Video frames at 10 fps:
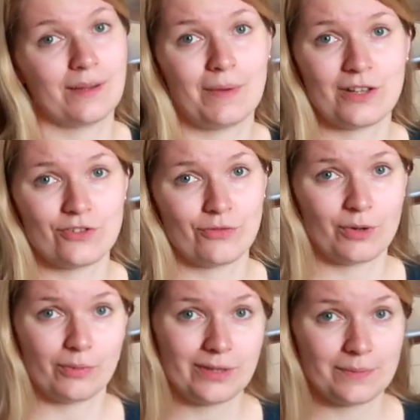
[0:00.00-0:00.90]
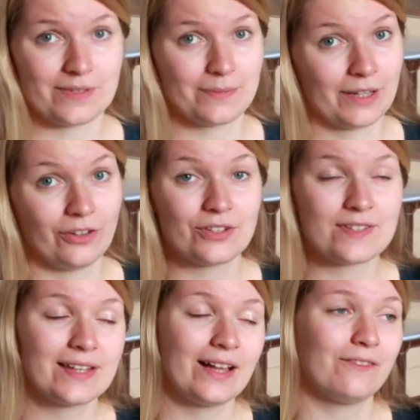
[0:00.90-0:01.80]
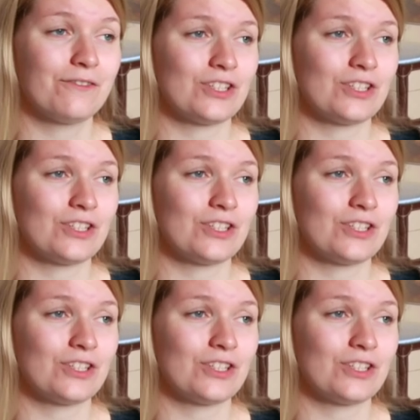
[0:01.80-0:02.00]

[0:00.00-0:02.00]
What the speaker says: a bunch of problems by herself.